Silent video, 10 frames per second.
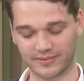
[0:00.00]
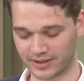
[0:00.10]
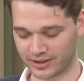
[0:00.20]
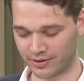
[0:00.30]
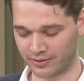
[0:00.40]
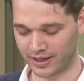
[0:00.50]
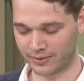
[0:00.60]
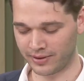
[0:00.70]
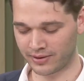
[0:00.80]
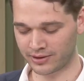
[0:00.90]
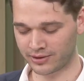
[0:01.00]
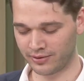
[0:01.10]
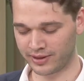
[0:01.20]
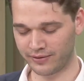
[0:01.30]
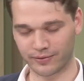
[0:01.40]
So now we are also
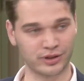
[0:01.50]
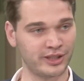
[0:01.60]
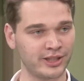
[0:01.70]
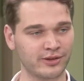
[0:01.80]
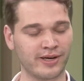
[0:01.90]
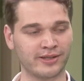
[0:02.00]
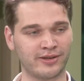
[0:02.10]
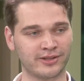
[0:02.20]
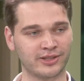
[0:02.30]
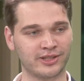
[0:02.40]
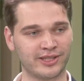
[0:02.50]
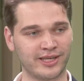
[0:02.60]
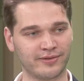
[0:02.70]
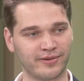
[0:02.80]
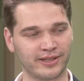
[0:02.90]
looking for 6 correct answers
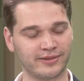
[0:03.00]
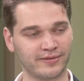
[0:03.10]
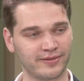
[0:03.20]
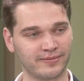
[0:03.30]
instead of 5.